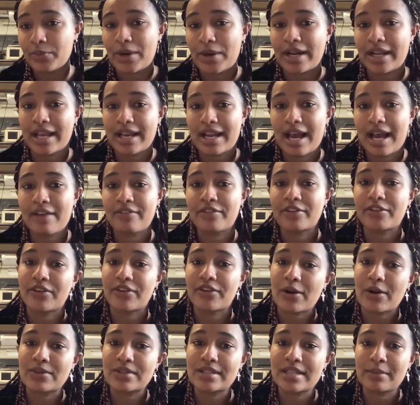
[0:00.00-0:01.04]
We're gonna have a
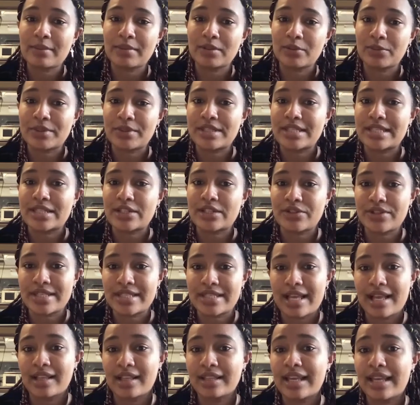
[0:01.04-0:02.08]
roundtable with Chris
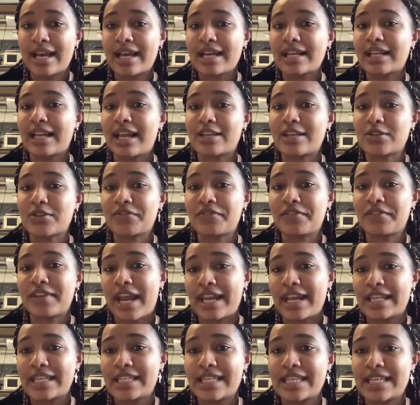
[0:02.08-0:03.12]
Alia, class of
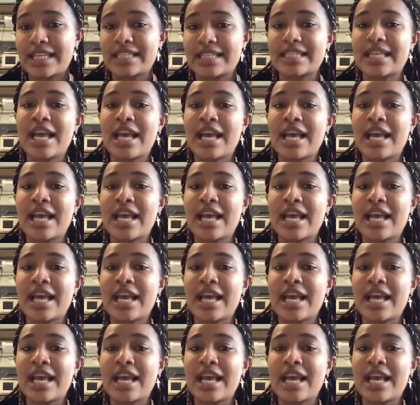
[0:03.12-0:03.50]
96,